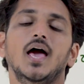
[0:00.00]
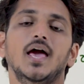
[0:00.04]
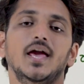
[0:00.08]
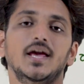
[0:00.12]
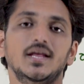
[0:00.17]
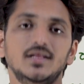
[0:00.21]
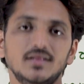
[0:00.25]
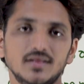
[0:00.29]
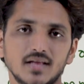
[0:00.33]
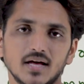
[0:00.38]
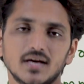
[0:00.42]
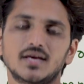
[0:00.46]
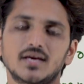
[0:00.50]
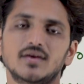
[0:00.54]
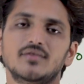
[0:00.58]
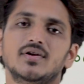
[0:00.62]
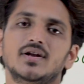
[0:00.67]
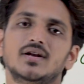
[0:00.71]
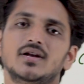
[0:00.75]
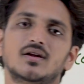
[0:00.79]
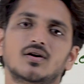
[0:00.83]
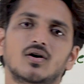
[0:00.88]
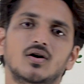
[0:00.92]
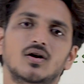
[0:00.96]
in the
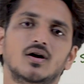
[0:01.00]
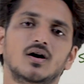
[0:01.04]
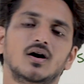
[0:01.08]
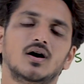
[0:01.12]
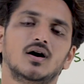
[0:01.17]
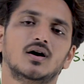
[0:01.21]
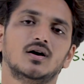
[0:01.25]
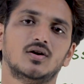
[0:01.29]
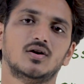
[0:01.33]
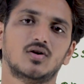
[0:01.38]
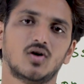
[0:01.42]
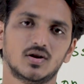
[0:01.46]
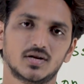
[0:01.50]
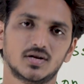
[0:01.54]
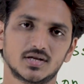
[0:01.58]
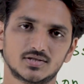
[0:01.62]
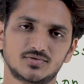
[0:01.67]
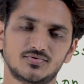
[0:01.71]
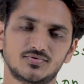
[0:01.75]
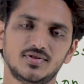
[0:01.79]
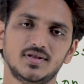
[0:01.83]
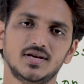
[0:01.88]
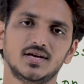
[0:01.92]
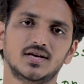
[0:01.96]
given
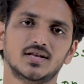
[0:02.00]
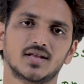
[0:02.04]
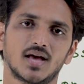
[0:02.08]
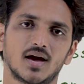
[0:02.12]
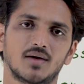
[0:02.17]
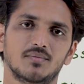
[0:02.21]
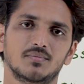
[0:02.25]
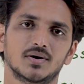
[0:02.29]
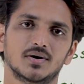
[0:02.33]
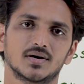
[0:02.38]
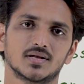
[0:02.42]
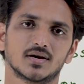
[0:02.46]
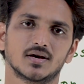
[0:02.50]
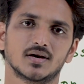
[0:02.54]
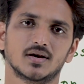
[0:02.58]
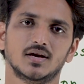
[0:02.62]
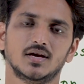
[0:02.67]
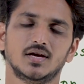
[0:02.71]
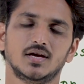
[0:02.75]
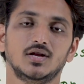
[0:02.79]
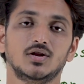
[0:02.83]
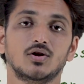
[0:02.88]
context-free grammar.